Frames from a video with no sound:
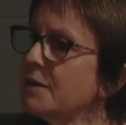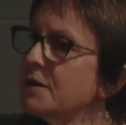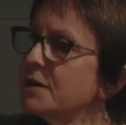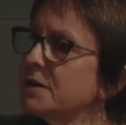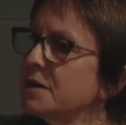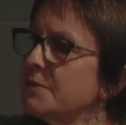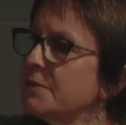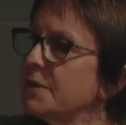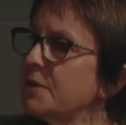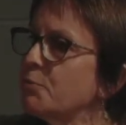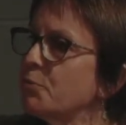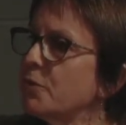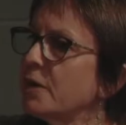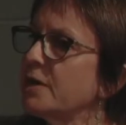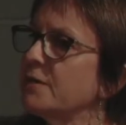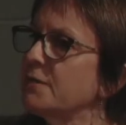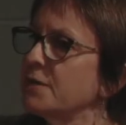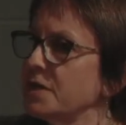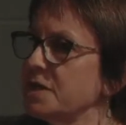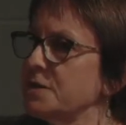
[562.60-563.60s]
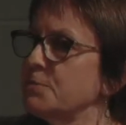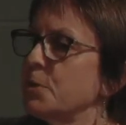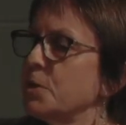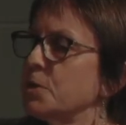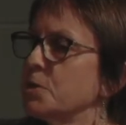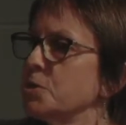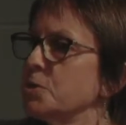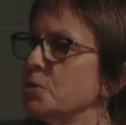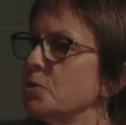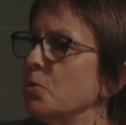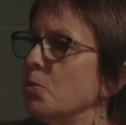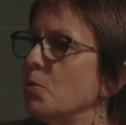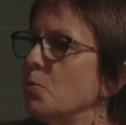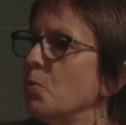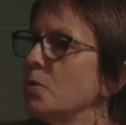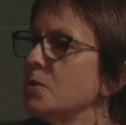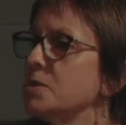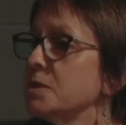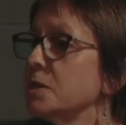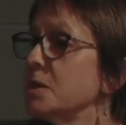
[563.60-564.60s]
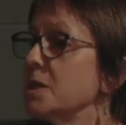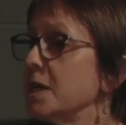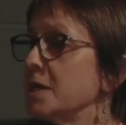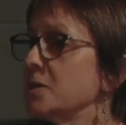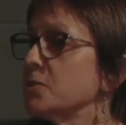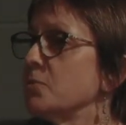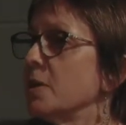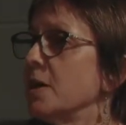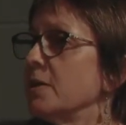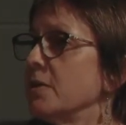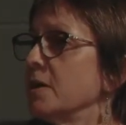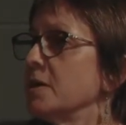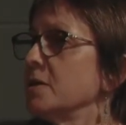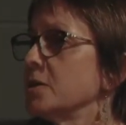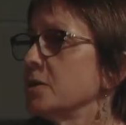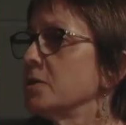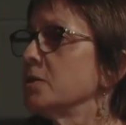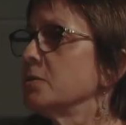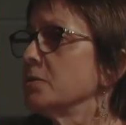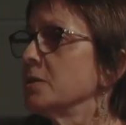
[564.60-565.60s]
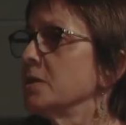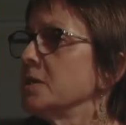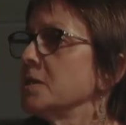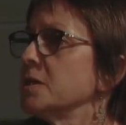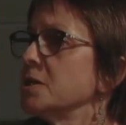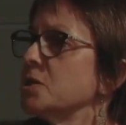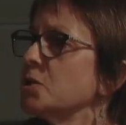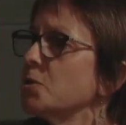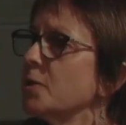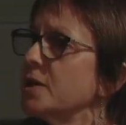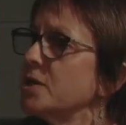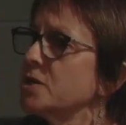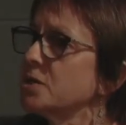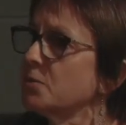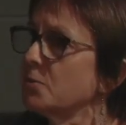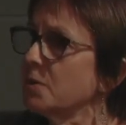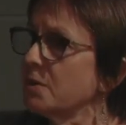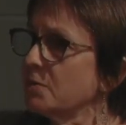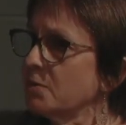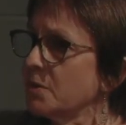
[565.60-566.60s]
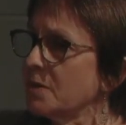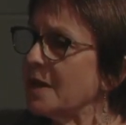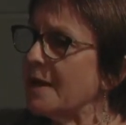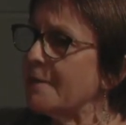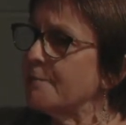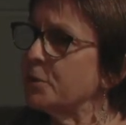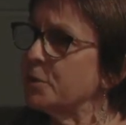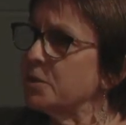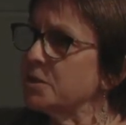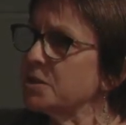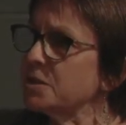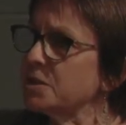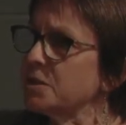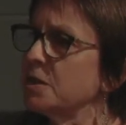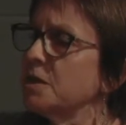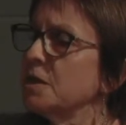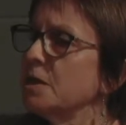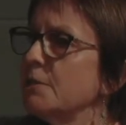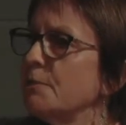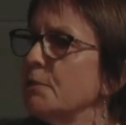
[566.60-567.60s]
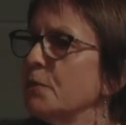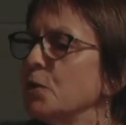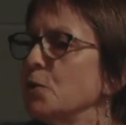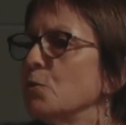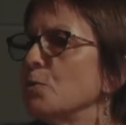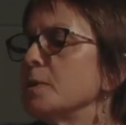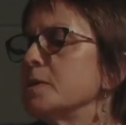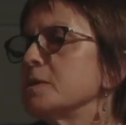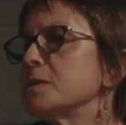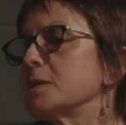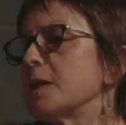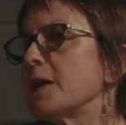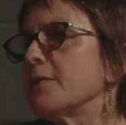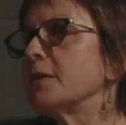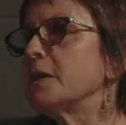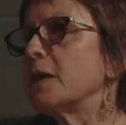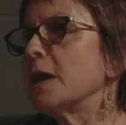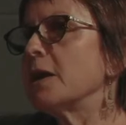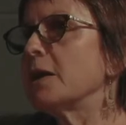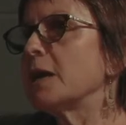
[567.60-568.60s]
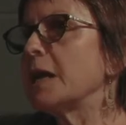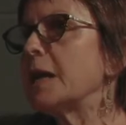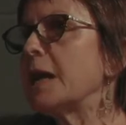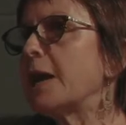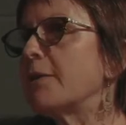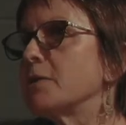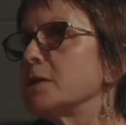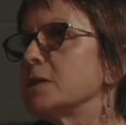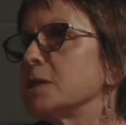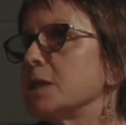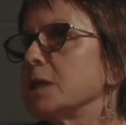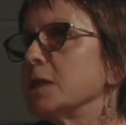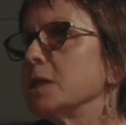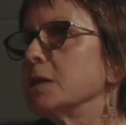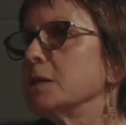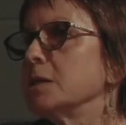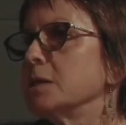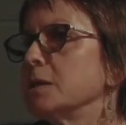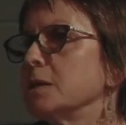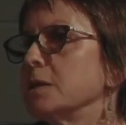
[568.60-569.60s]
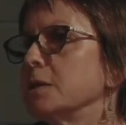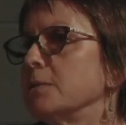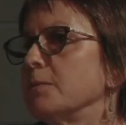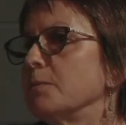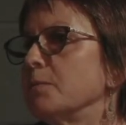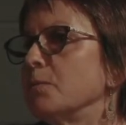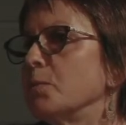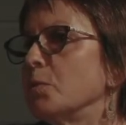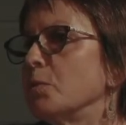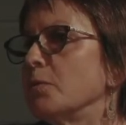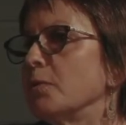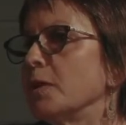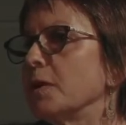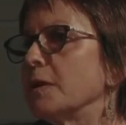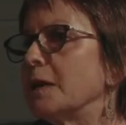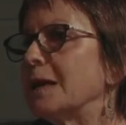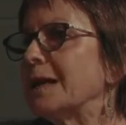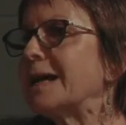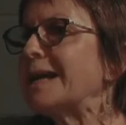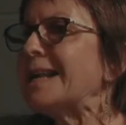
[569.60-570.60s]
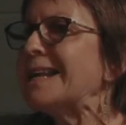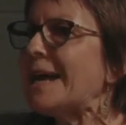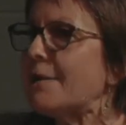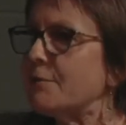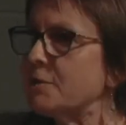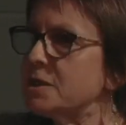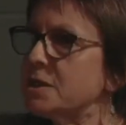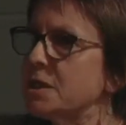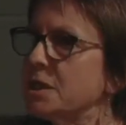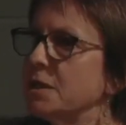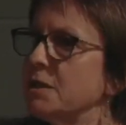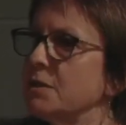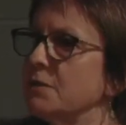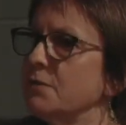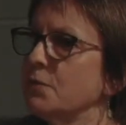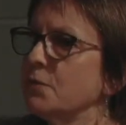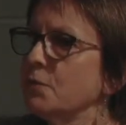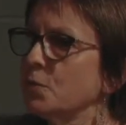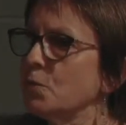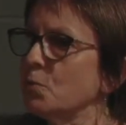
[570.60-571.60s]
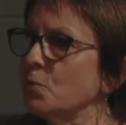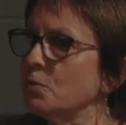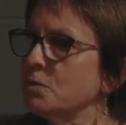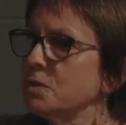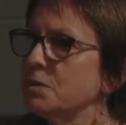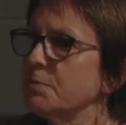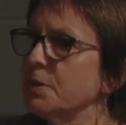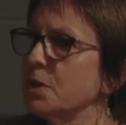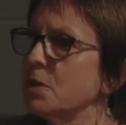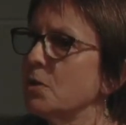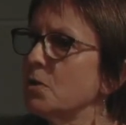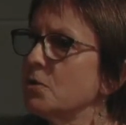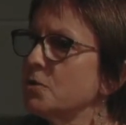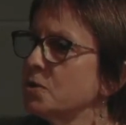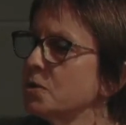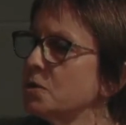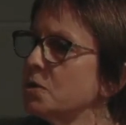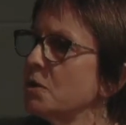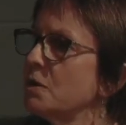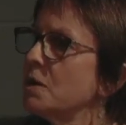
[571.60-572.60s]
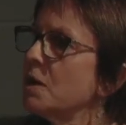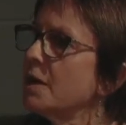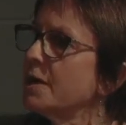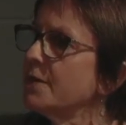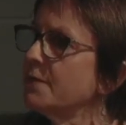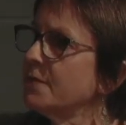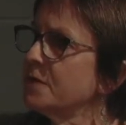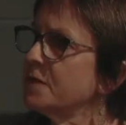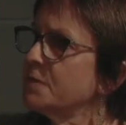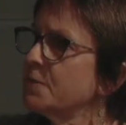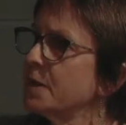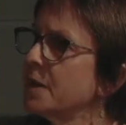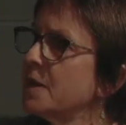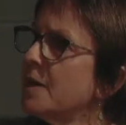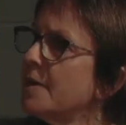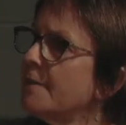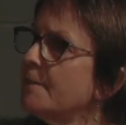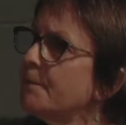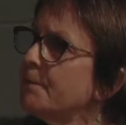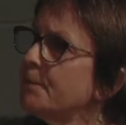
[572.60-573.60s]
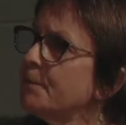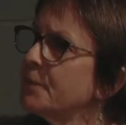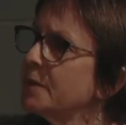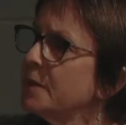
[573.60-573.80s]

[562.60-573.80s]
I be praying for this person, or what's the next right thing to do in this situation with that person? You almost have a clarity, more of a clarity of thought, because your life has become